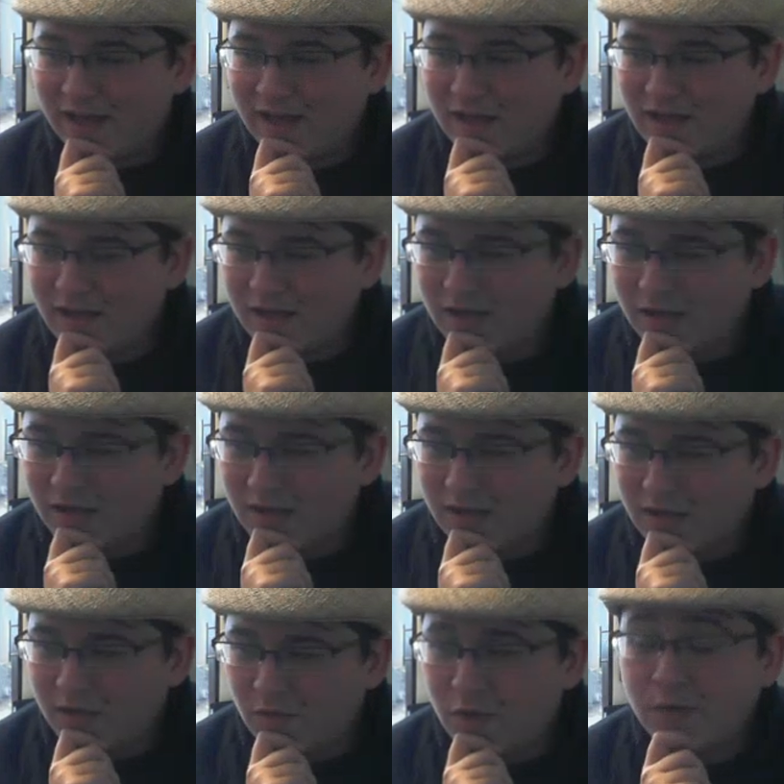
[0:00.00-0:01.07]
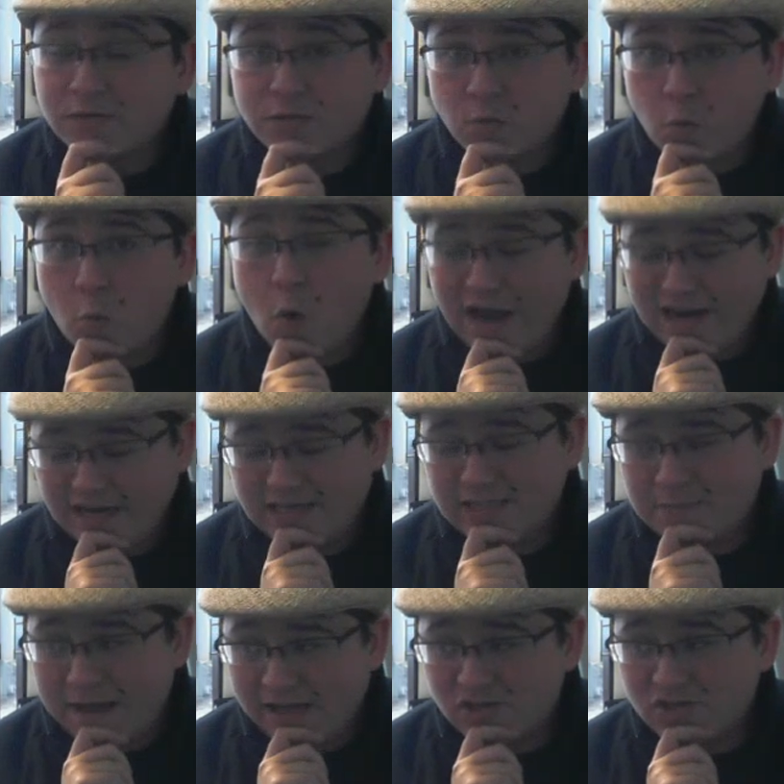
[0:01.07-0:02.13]
There expansions for it? There was one
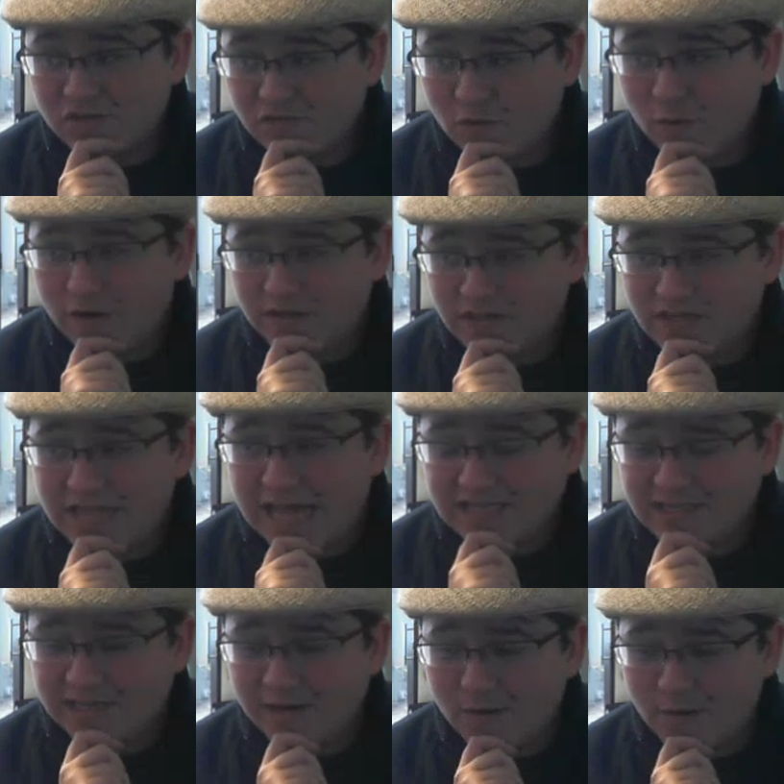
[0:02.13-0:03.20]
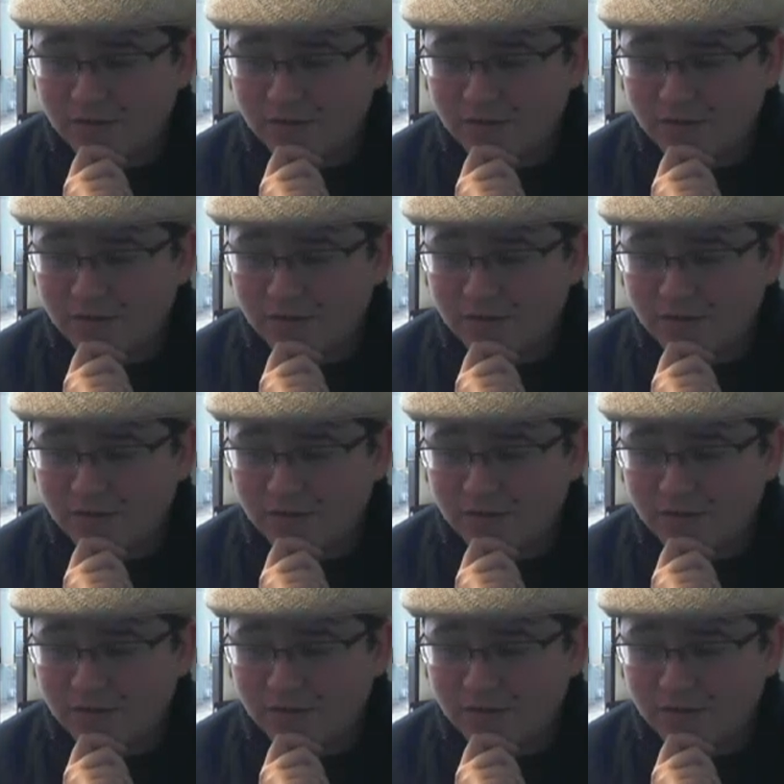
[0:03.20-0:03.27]
expansion for it, the Galactic Hero